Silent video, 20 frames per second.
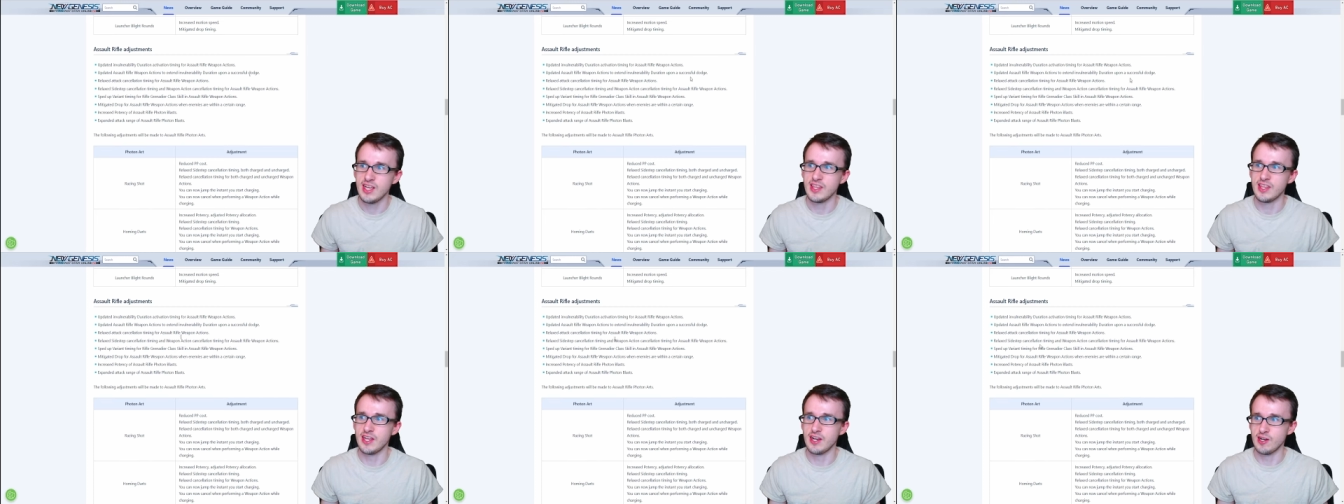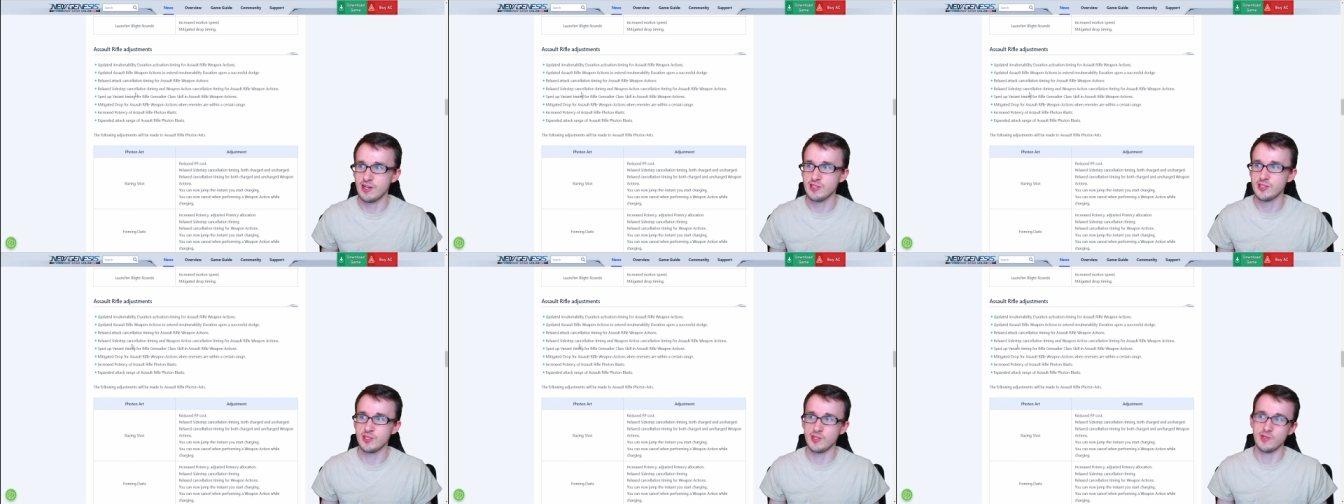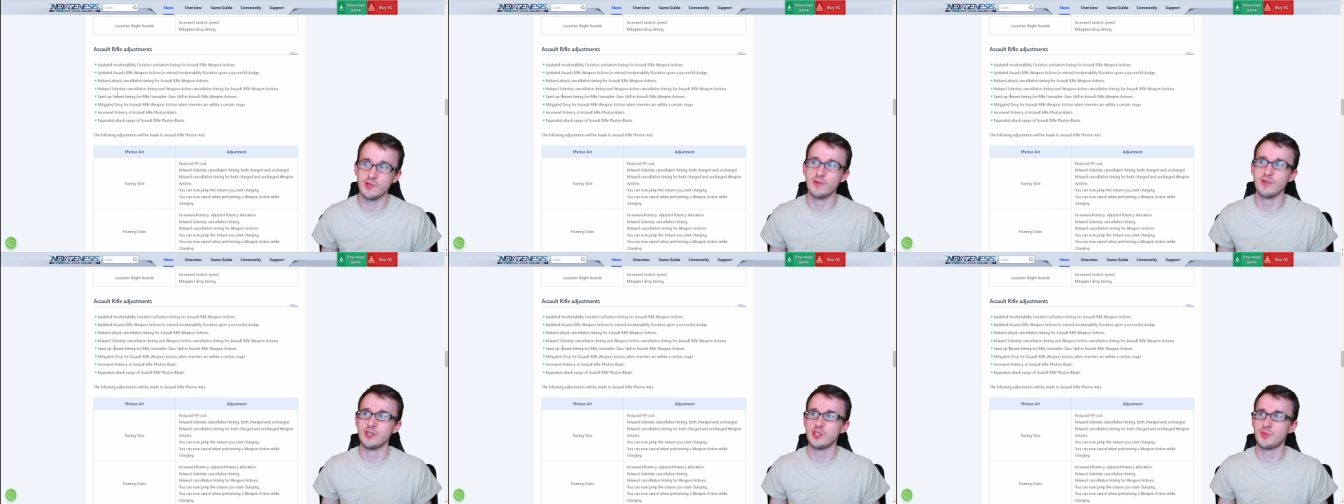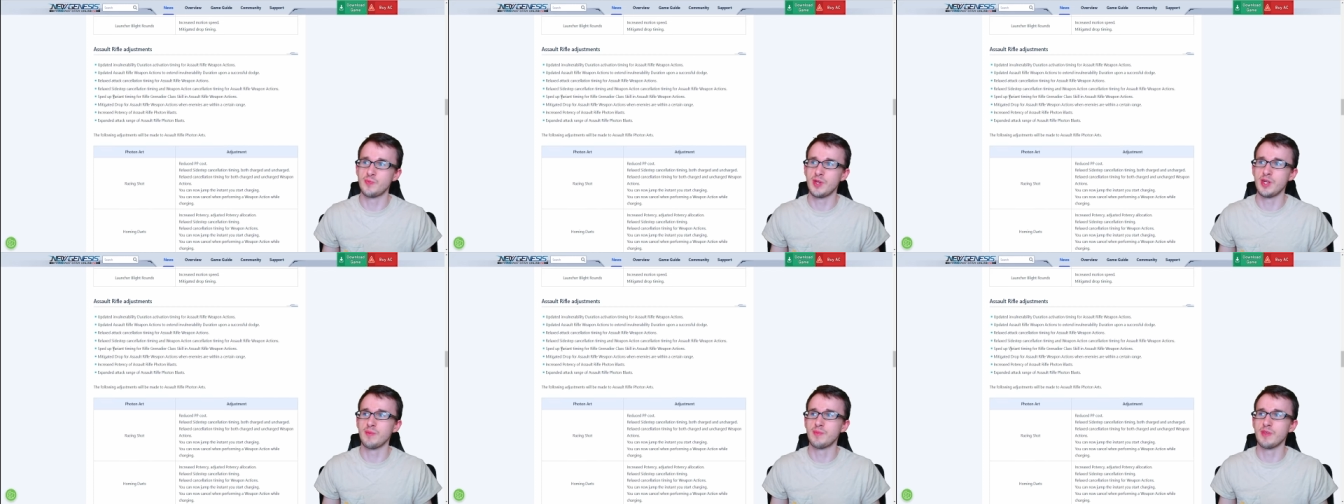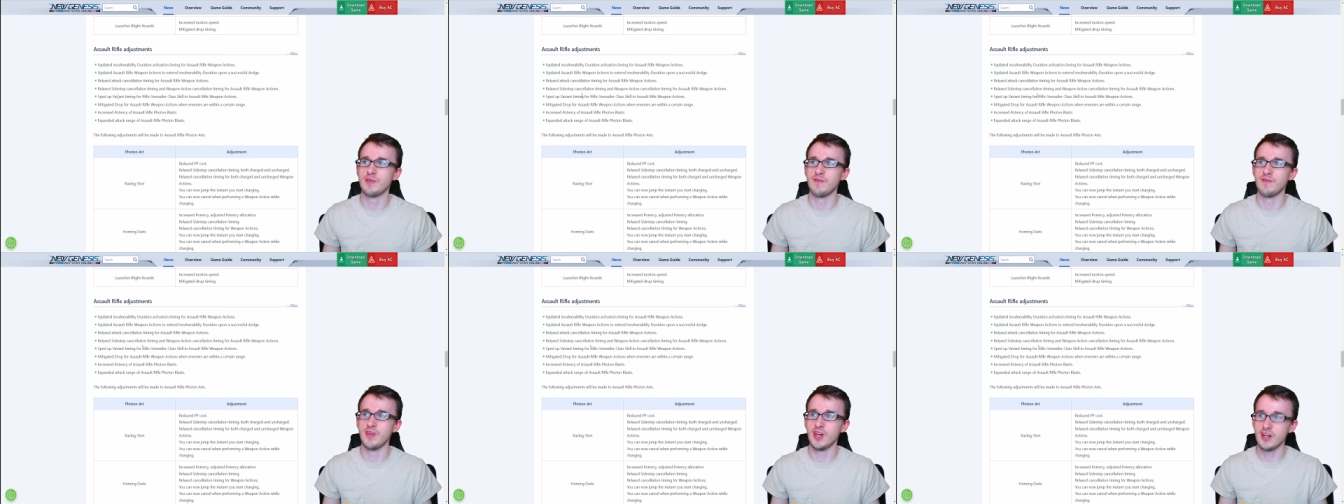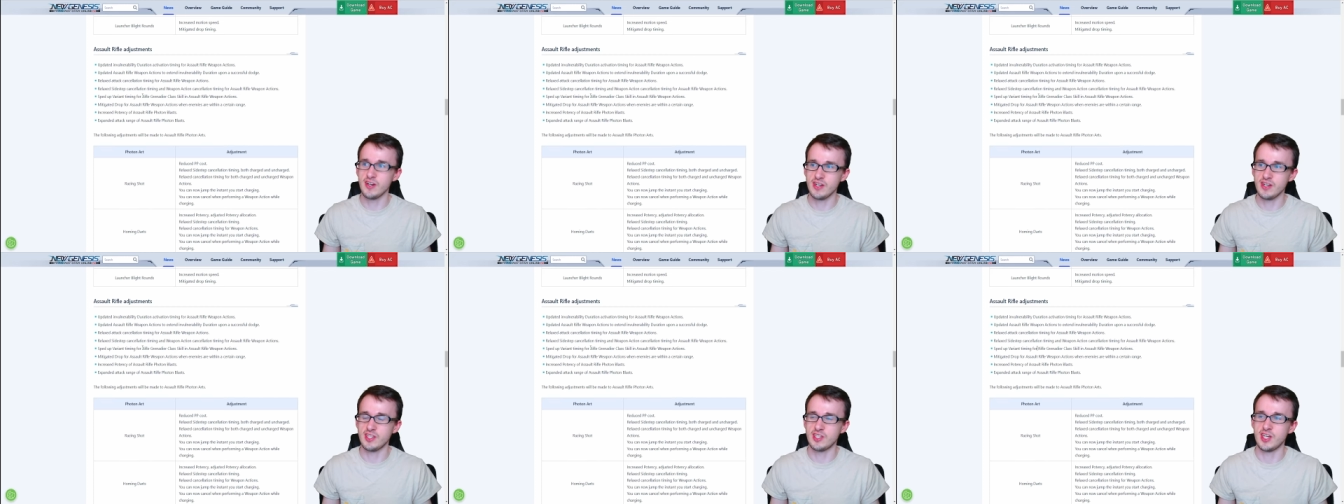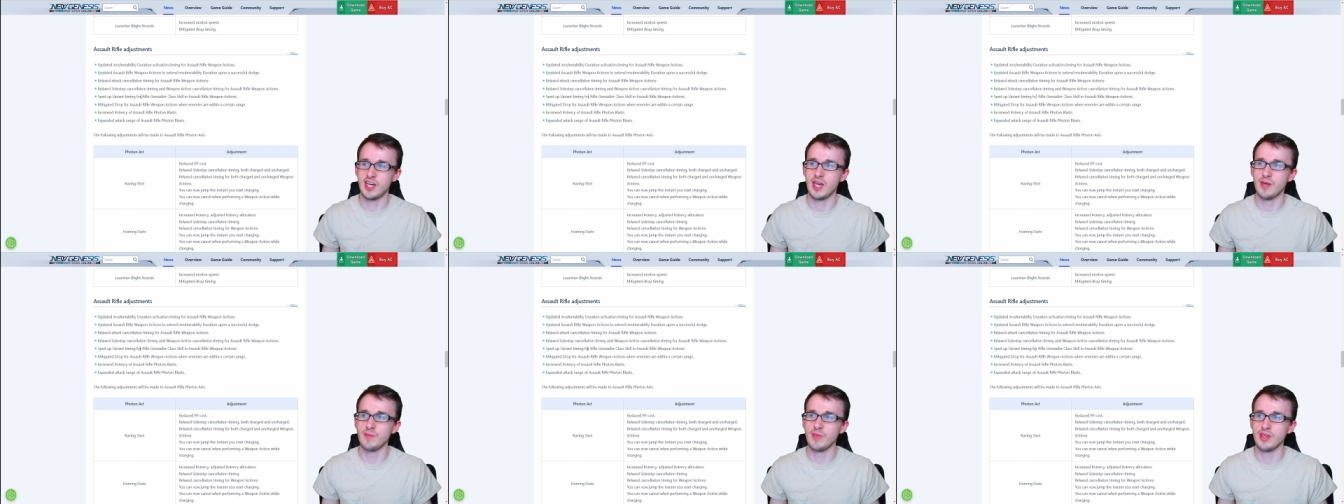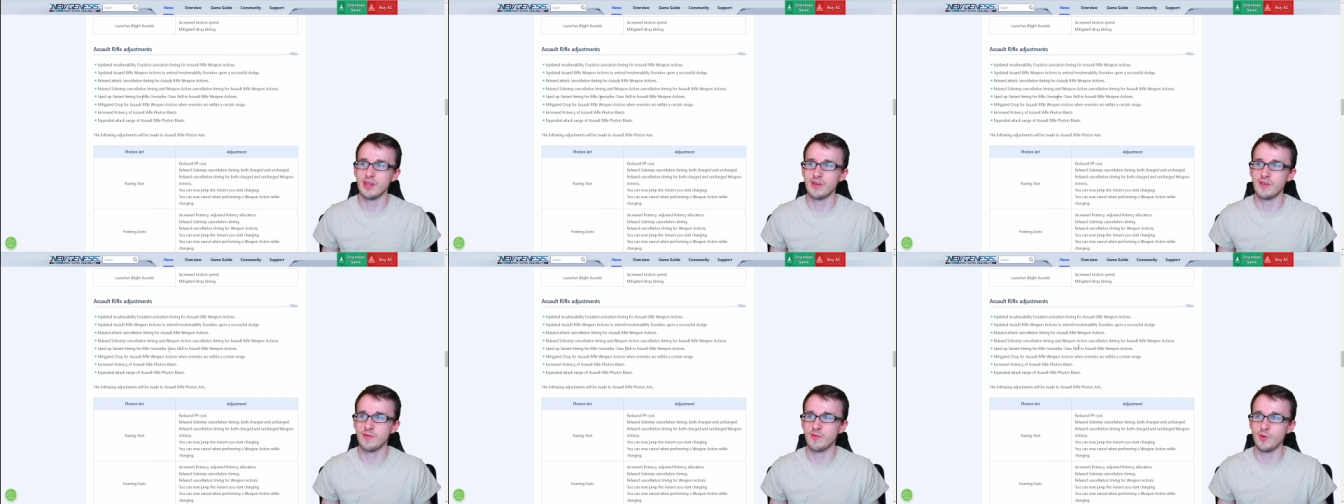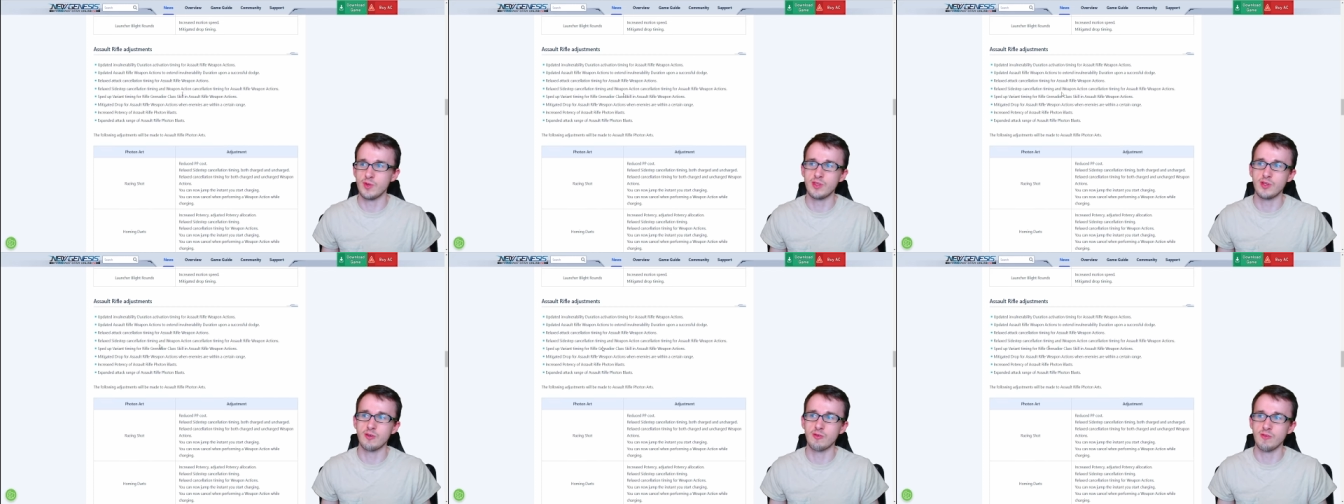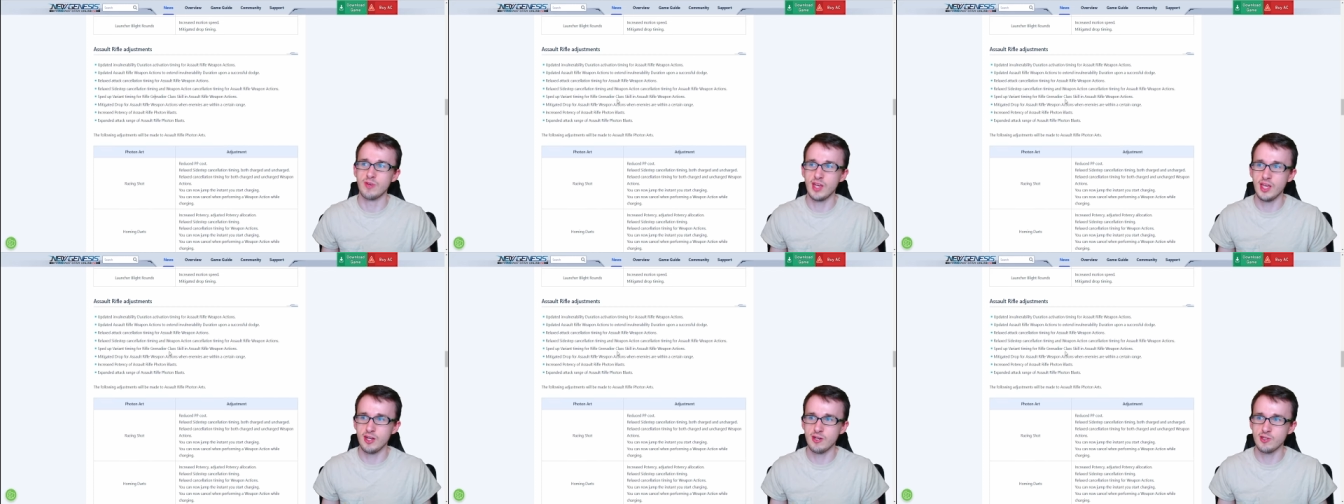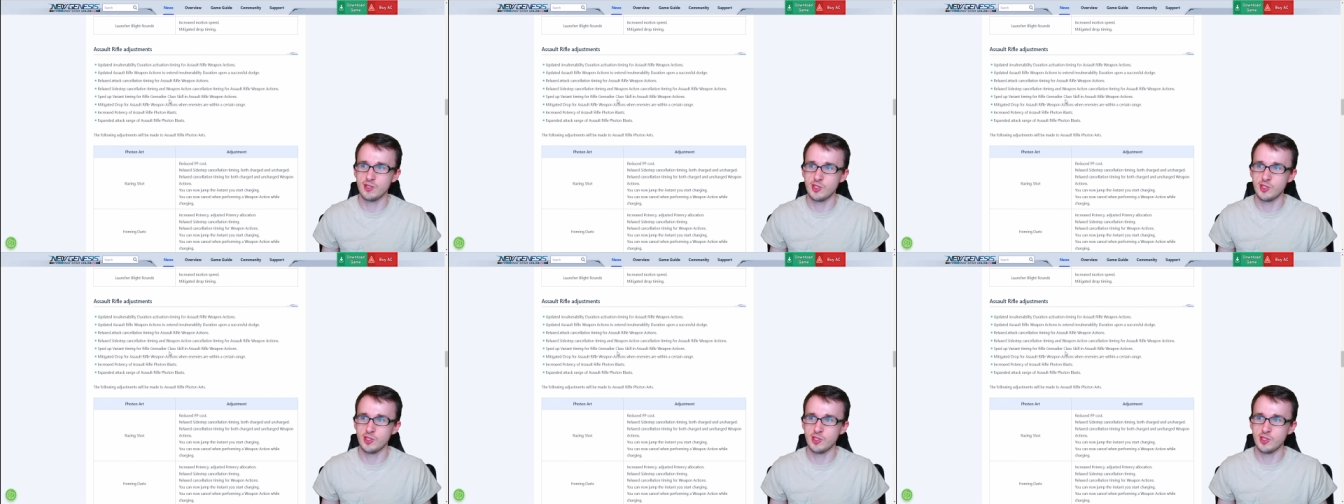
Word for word: Then also sped up the variant timing with the Grenader